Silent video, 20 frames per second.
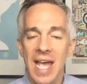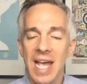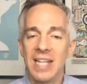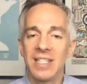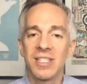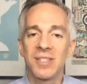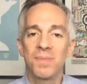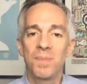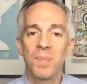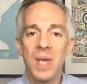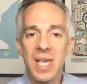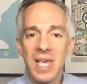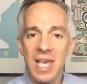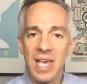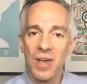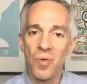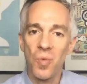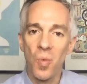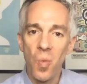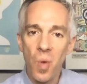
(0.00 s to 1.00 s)
and
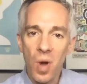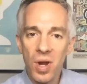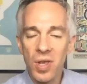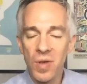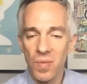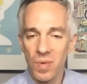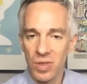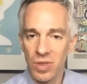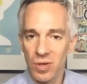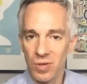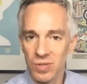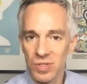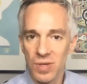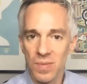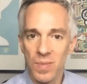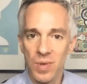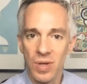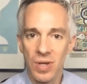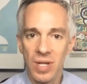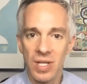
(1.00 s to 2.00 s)
speaking and working with those
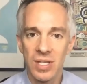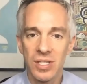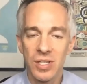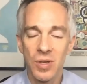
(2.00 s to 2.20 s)
communities.